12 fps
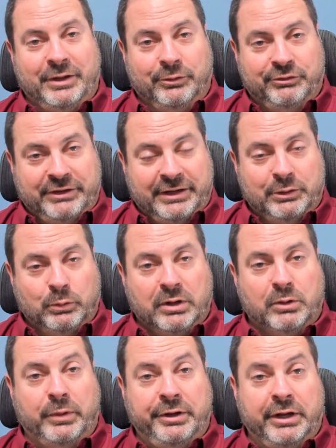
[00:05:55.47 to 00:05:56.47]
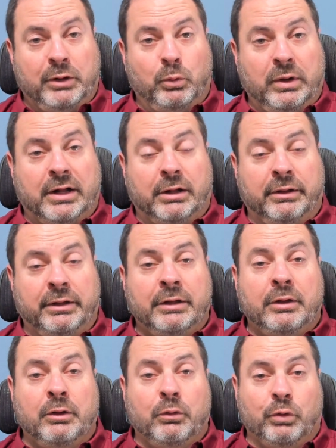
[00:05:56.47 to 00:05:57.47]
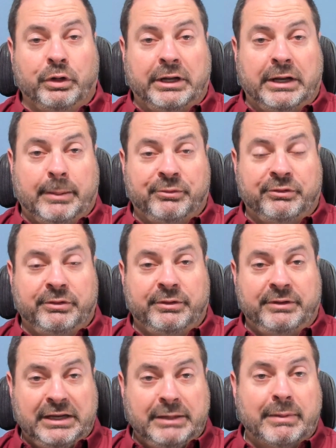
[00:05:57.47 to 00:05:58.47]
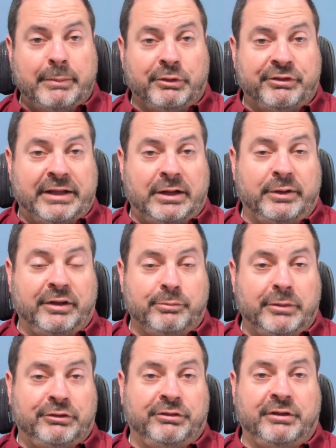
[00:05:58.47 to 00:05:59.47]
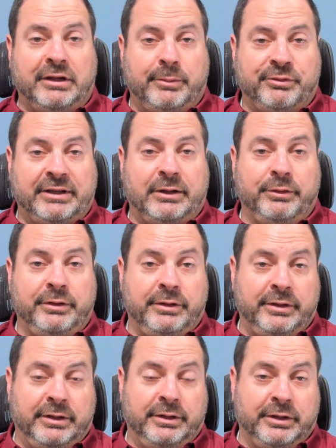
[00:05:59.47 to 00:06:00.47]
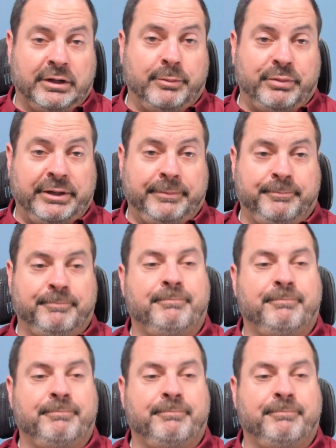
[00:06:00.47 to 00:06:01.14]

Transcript: standard work when done well really helps team members out as much as it helps out the company.